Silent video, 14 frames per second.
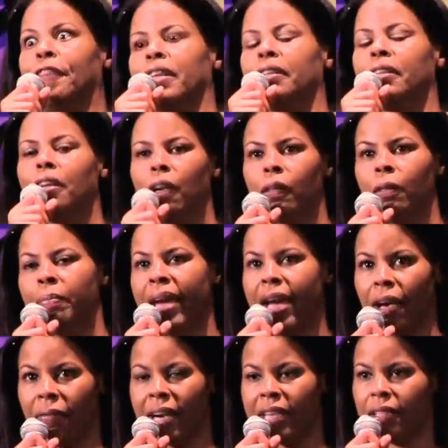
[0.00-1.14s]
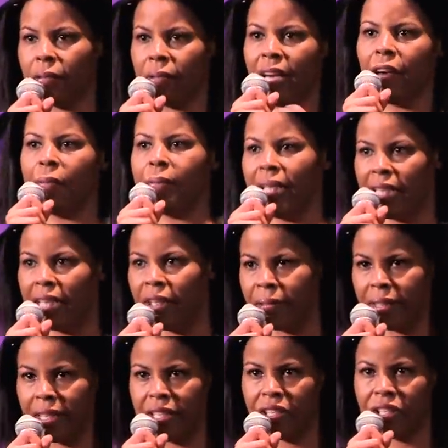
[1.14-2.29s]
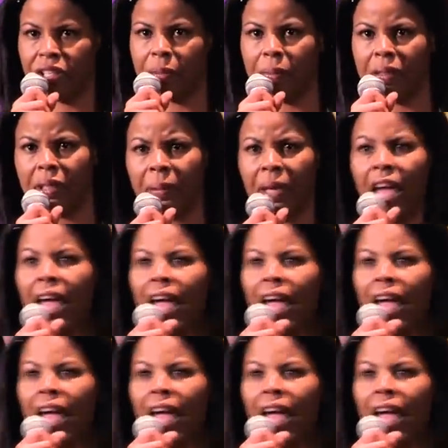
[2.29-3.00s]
fucking calling back, right? So now I'm like in a relationship with him.